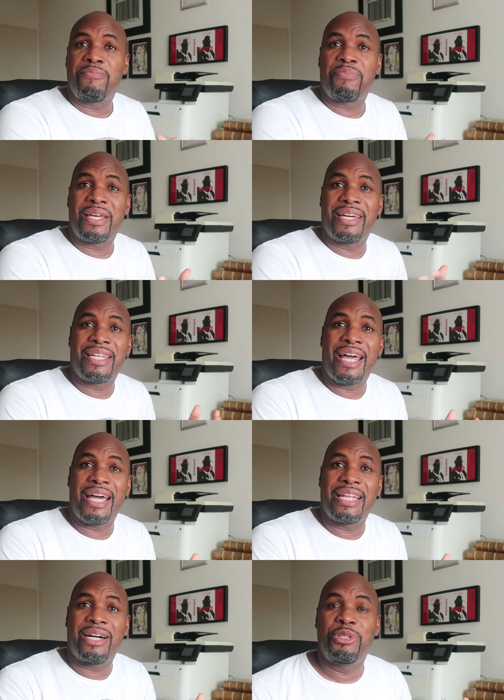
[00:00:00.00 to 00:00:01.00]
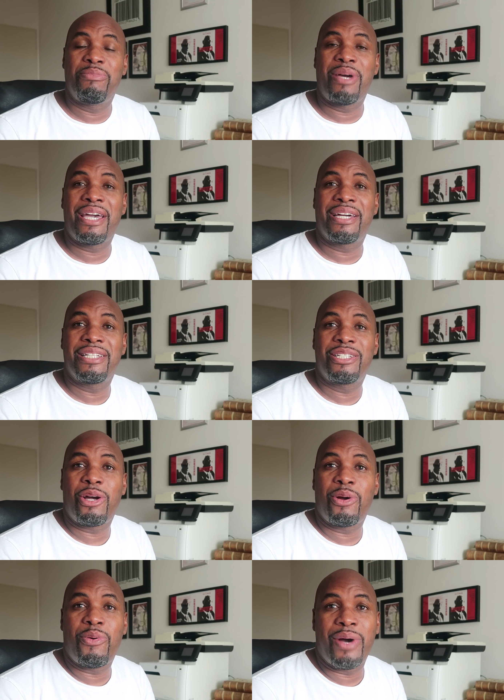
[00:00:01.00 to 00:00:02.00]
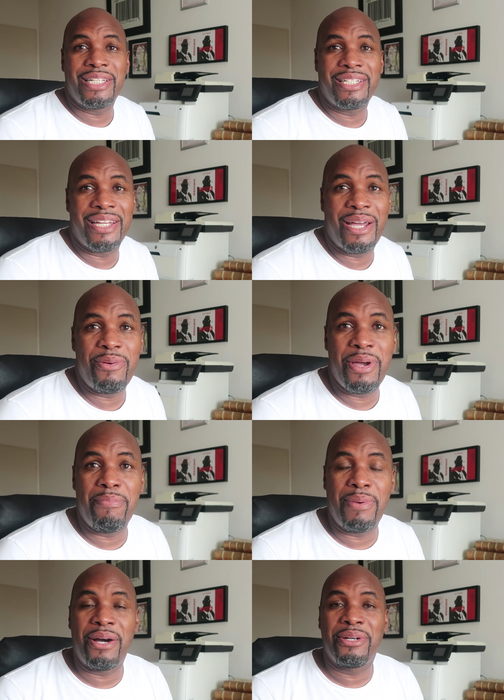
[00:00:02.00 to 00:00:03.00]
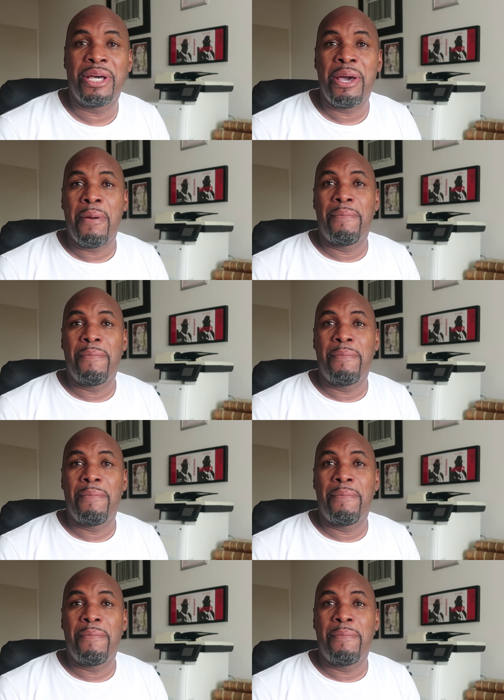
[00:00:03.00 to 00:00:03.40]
something that Jamaicans are questionary about.